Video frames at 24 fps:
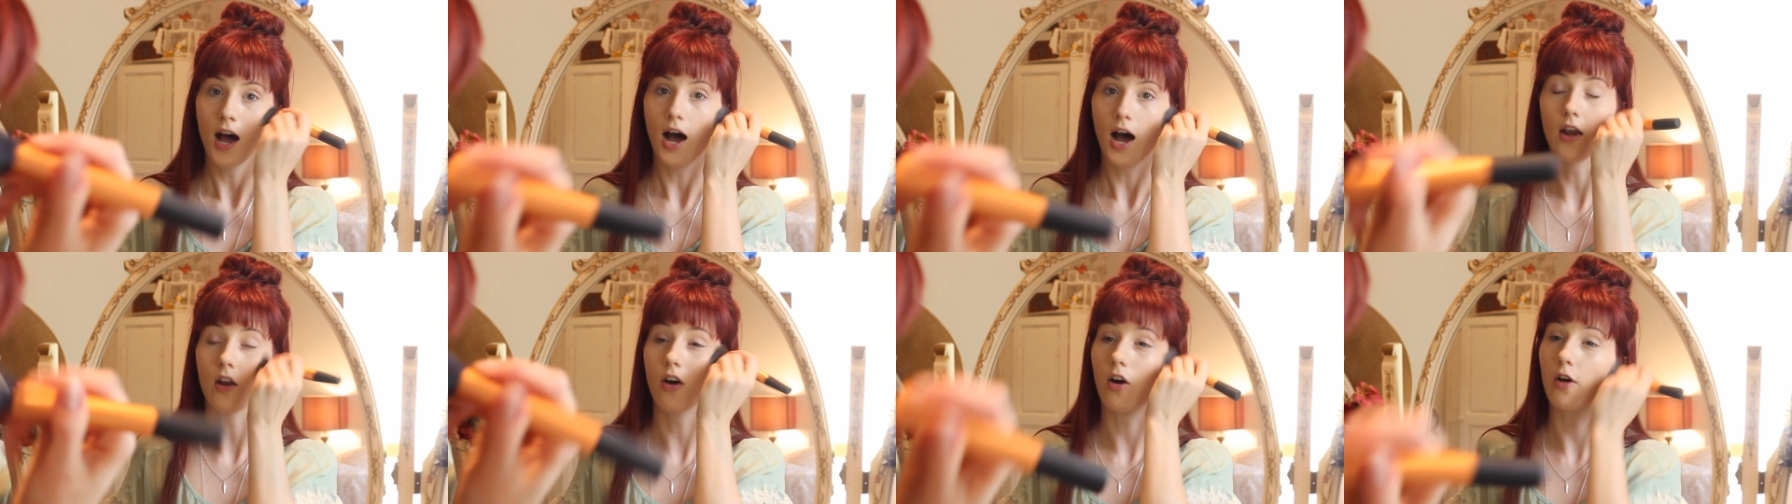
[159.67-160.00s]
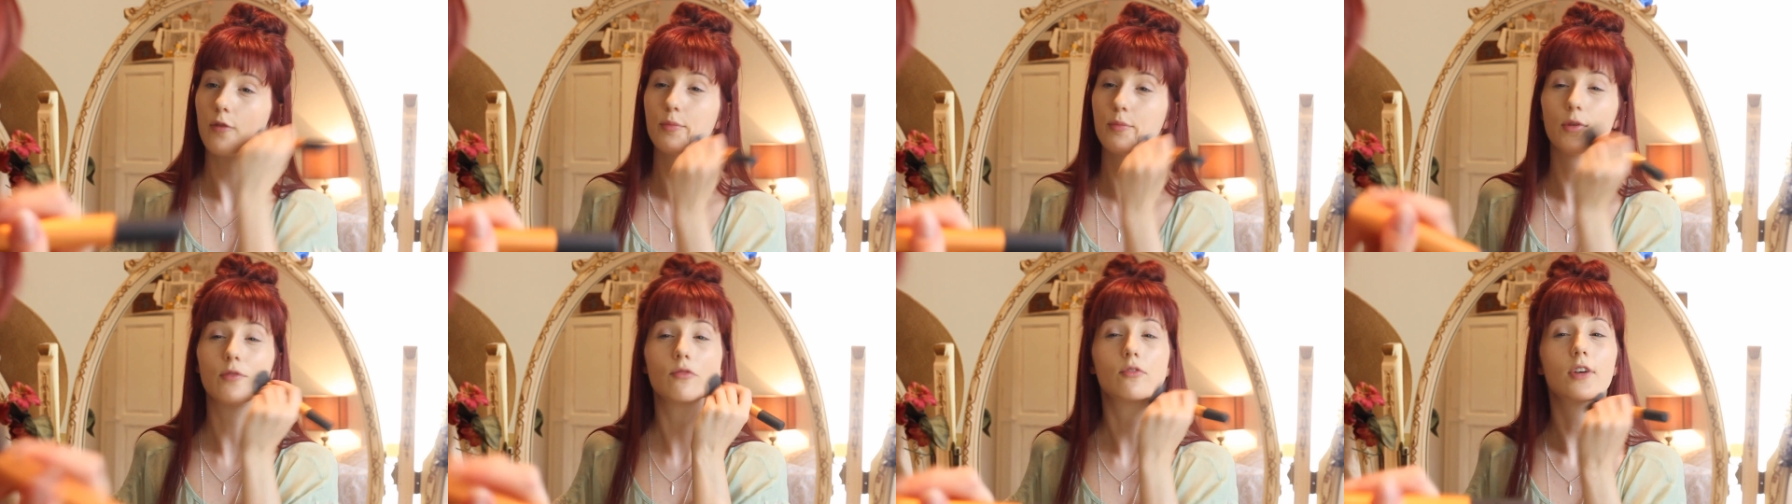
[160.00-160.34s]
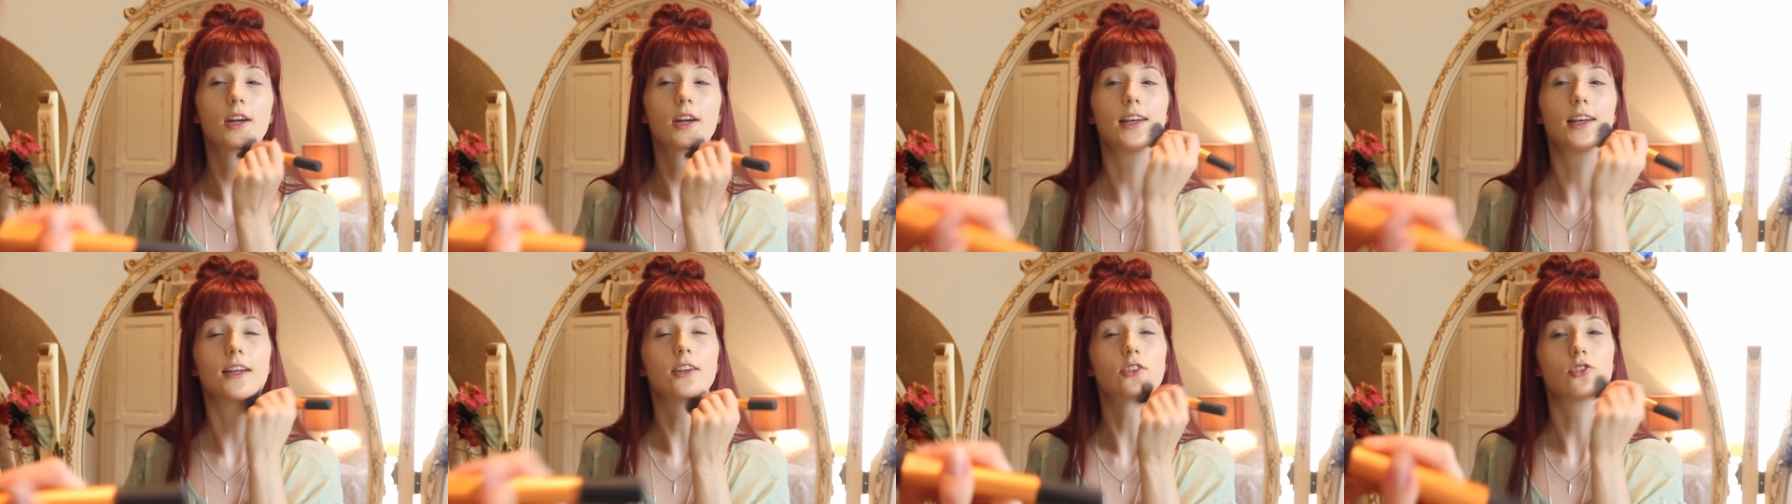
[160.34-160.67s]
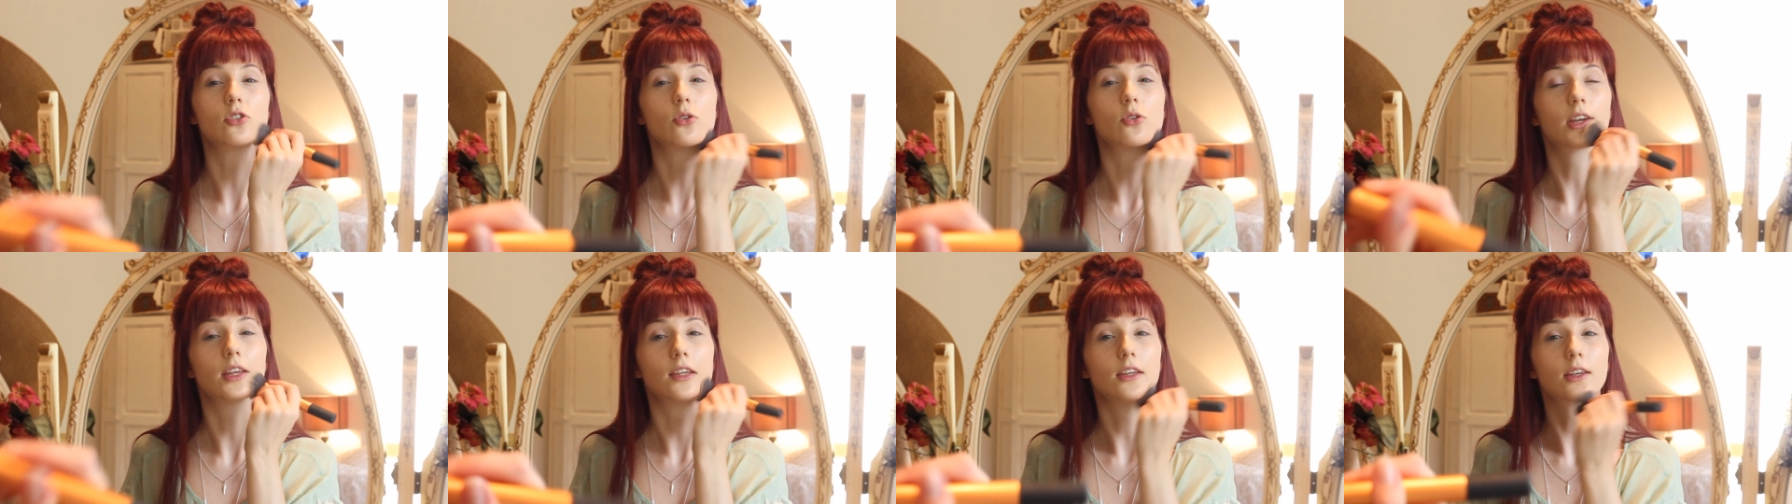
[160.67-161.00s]
and I've been really
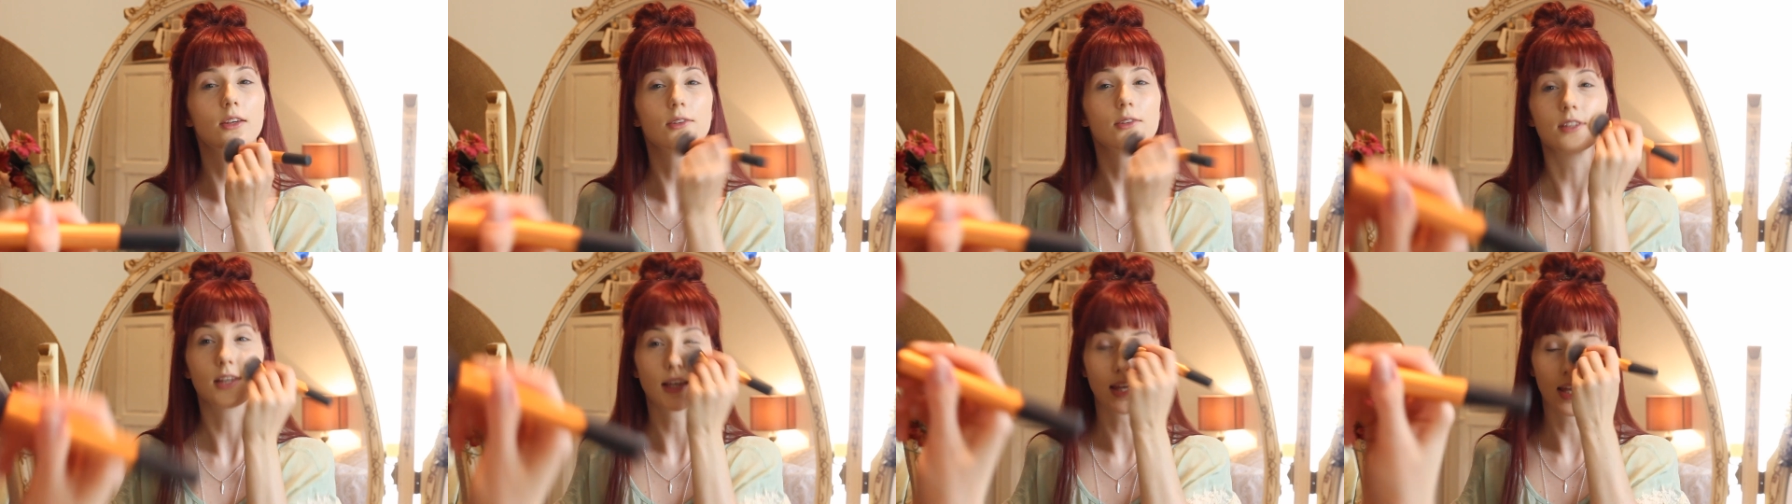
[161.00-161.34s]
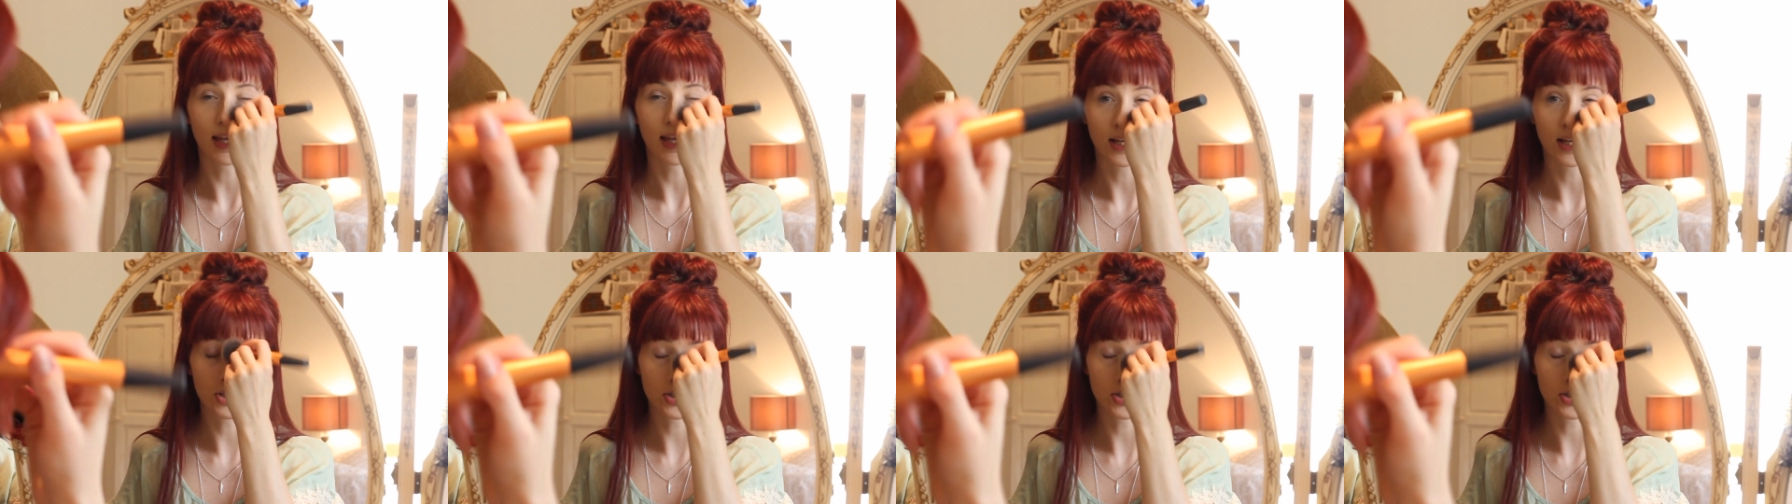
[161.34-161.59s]
enjoying using it.